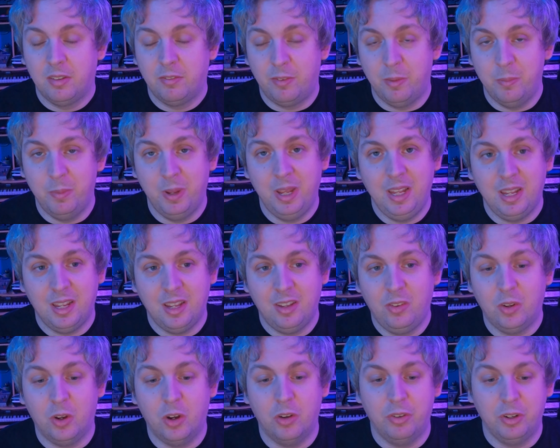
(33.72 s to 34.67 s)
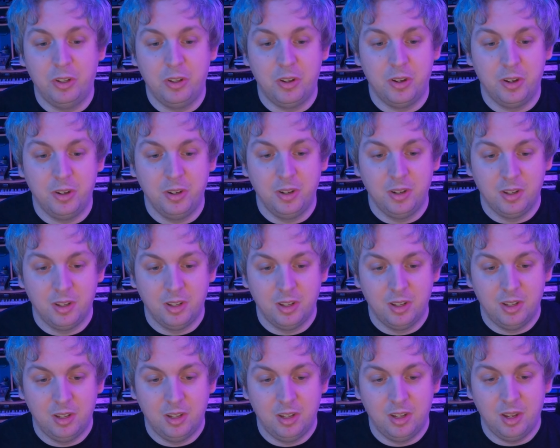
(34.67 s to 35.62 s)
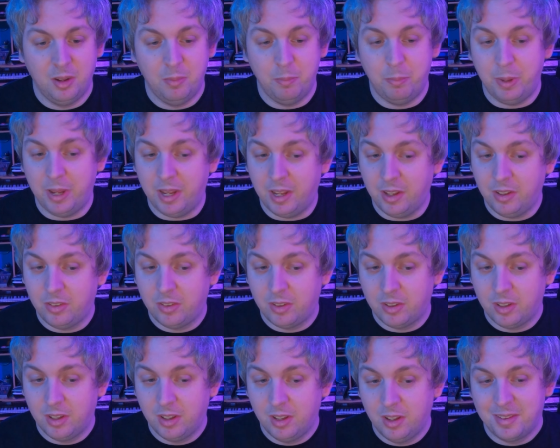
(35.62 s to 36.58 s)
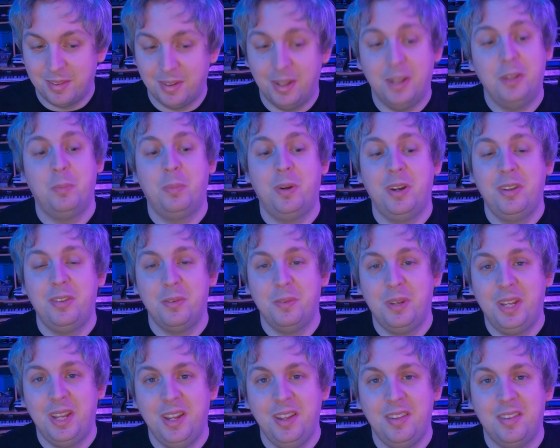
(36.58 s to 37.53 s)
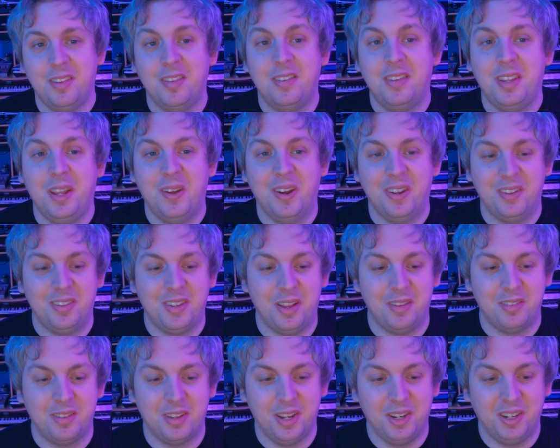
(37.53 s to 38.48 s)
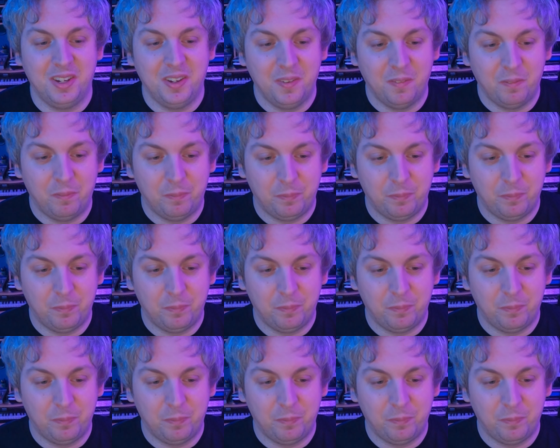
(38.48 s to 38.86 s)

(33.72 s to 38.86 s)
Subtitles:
for me is overtone and bass. So let's press some keys and see what it sounds like.